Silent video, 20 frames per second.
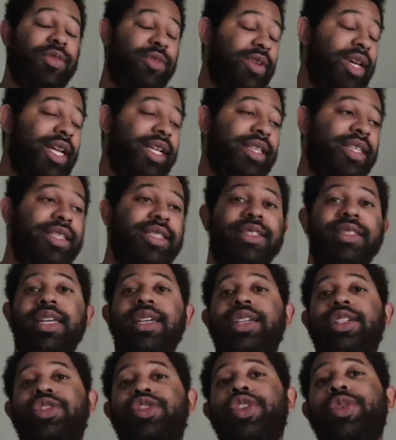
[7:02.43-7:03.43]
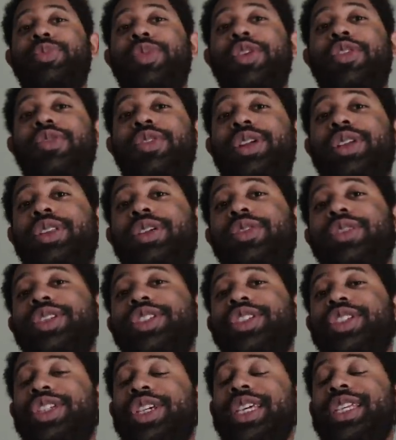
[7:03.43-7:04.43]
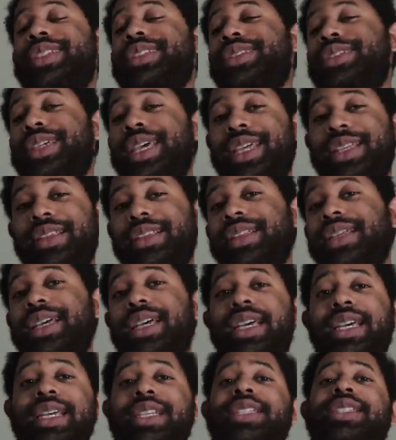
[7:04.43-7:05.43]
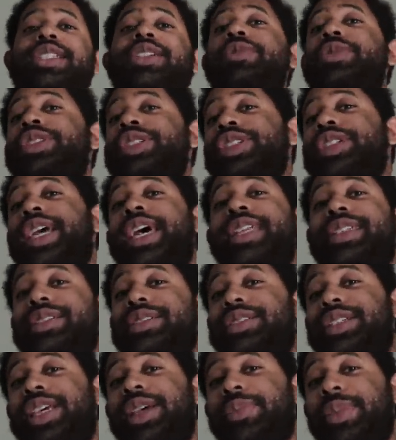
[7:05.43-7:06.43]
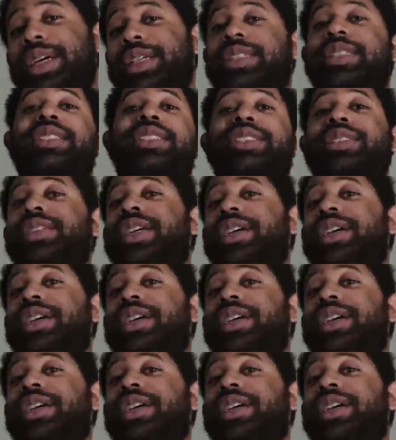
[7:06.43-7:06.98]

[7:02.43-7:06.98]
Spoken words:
In fact, let's take a trip over to Lauren Chen's channel and see what she had to say about this